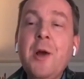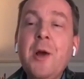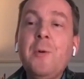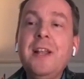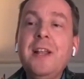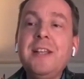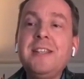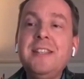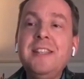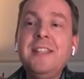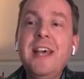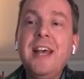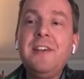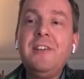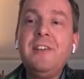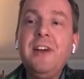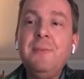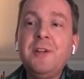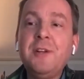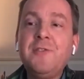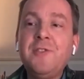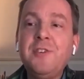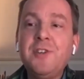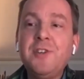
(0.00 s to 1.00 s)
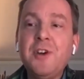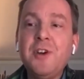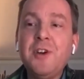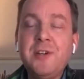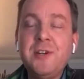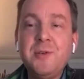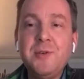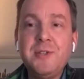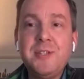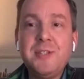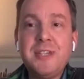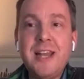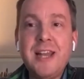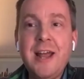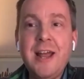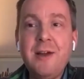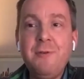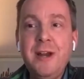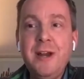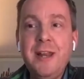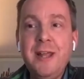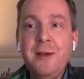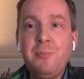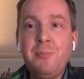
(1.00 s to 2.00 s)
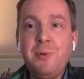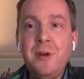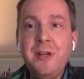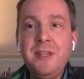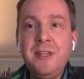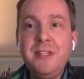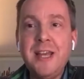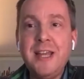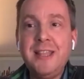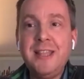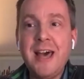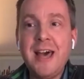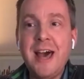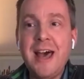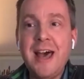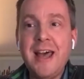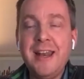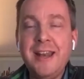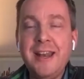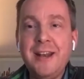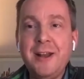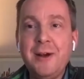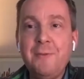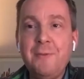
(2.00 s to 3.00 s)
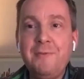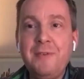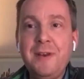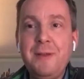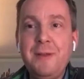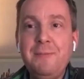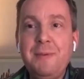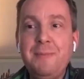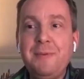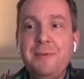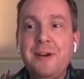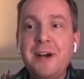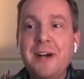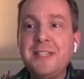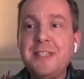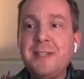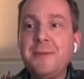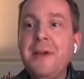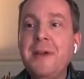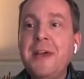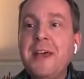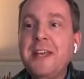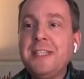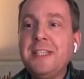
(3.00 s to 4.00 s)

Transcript: Well, listen, thank you very much for talking to us today. I really appreciate that, and hopefully people got some